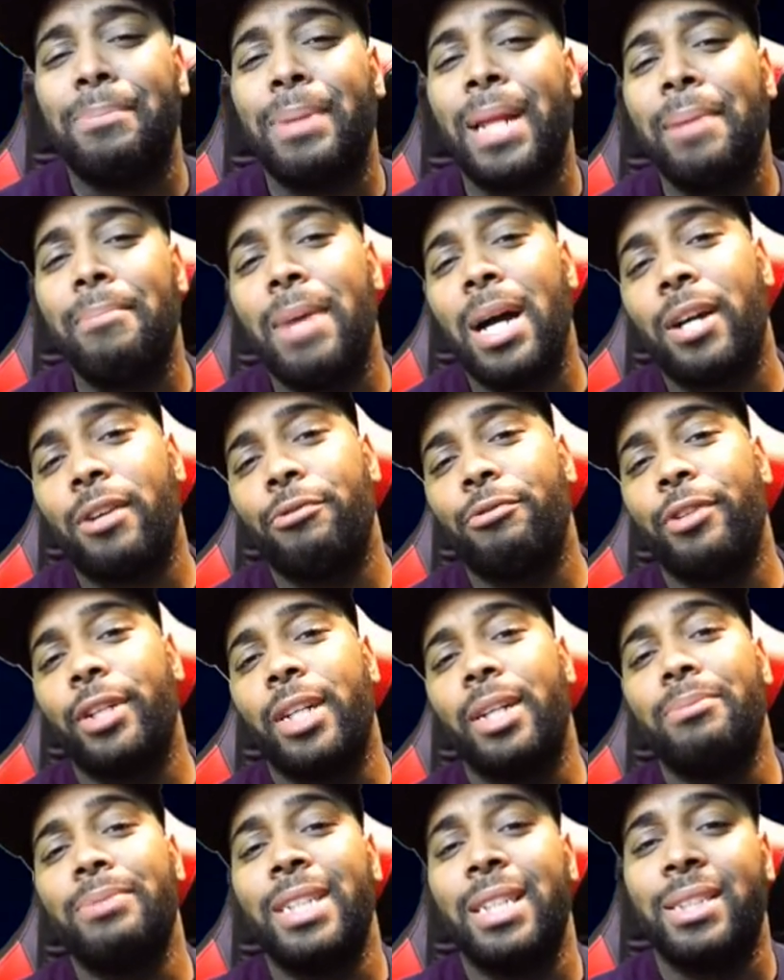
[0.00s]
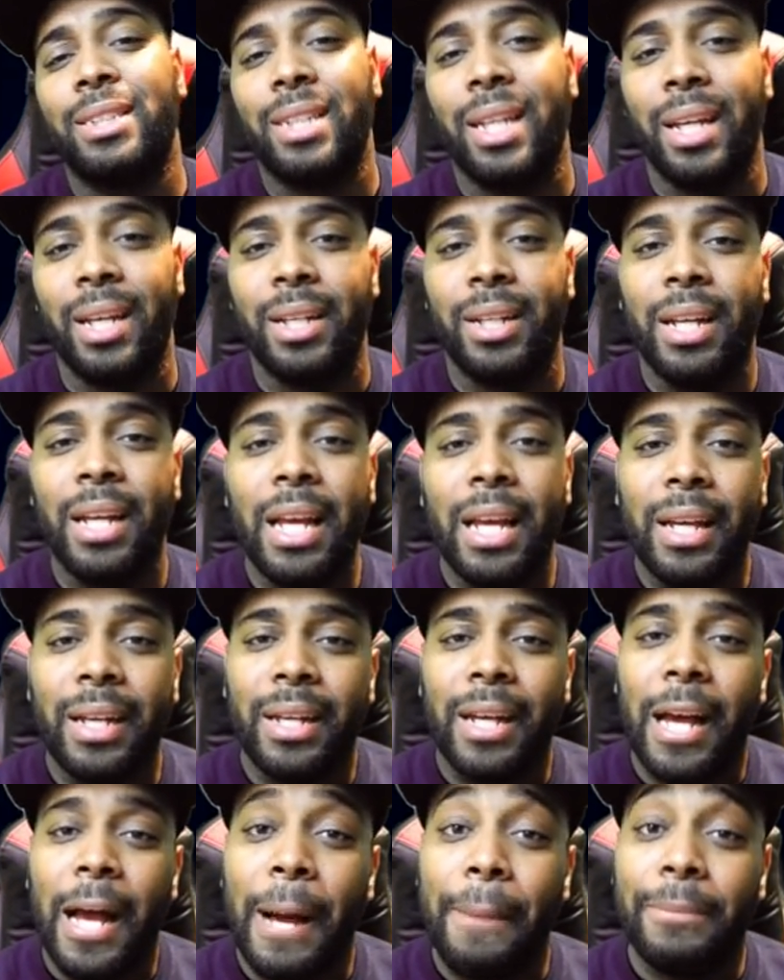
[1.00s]
play MyCareer. I'm
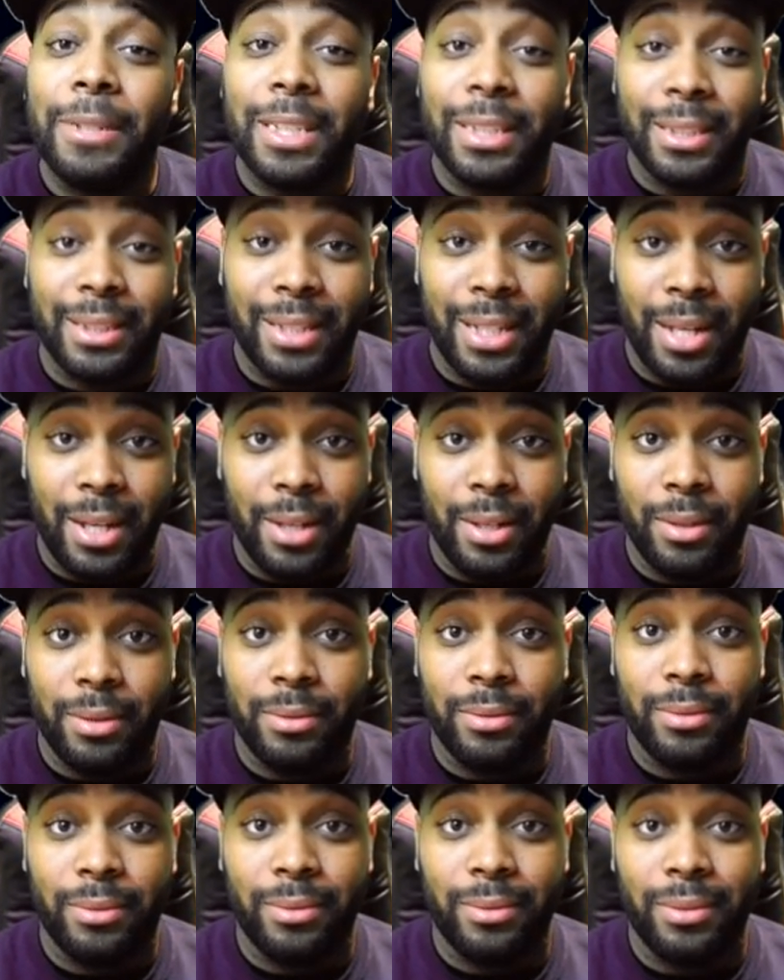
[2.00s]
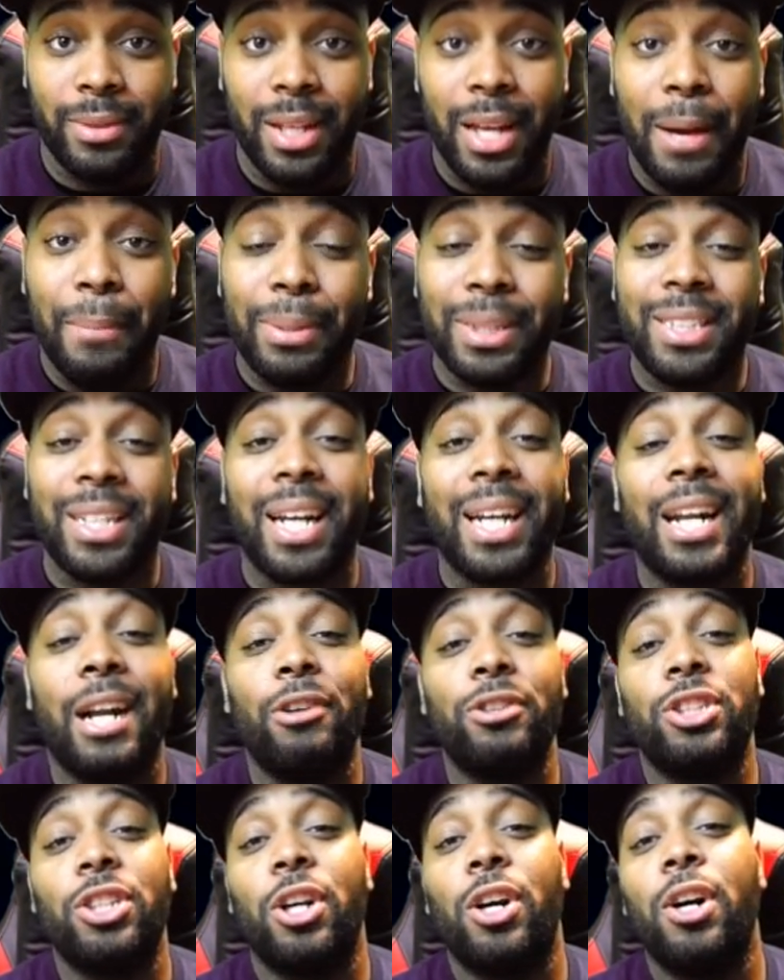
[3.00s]
just saying. But check it
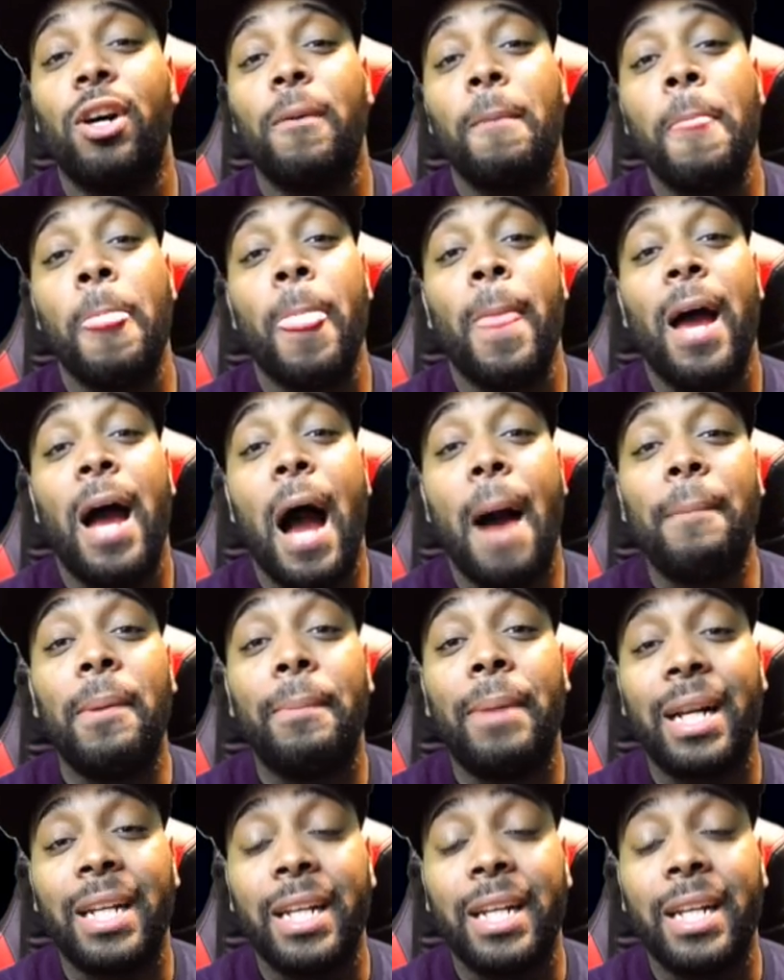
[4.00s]
out, y'all. I'm about